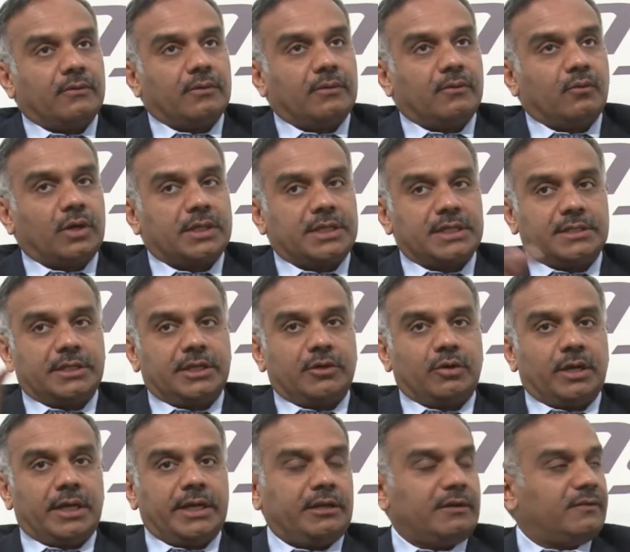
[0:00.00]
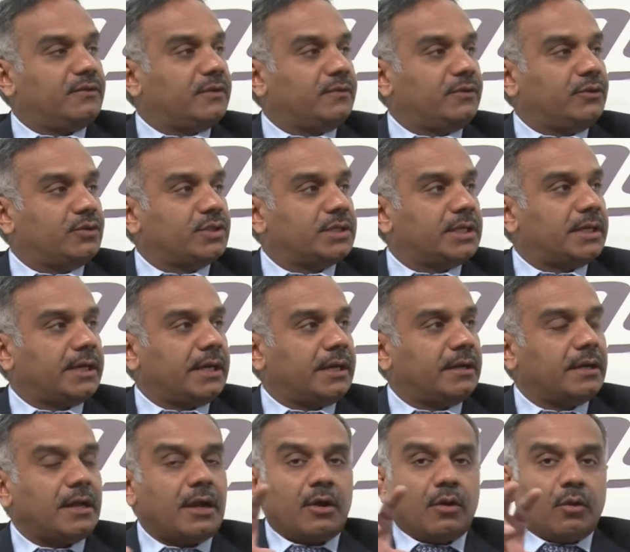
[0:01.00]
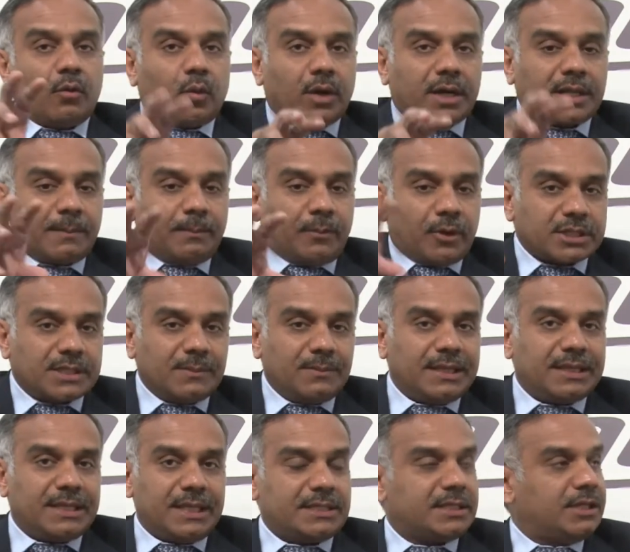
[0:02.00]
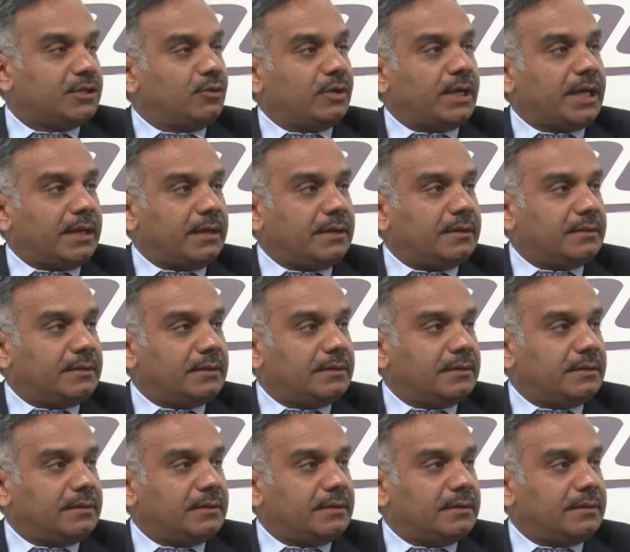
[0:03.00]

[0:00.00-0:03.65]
what is the utility of the future and what are the possible things that you can